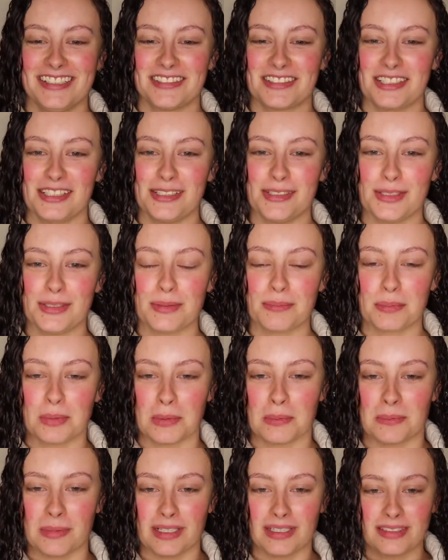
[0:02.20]
What are you doing,
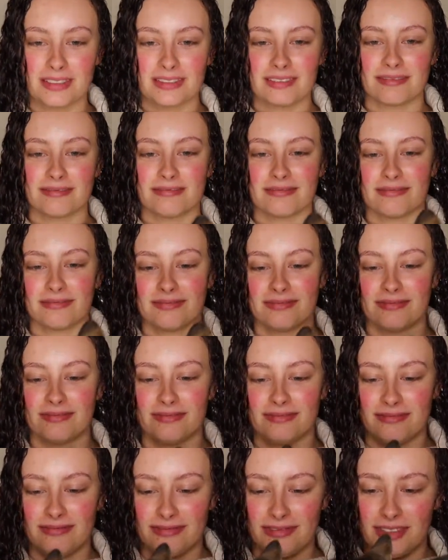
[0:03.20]
Pumbaa?
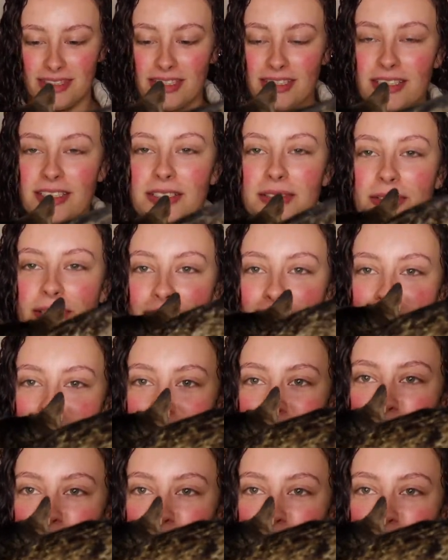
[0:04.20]
What are you doing?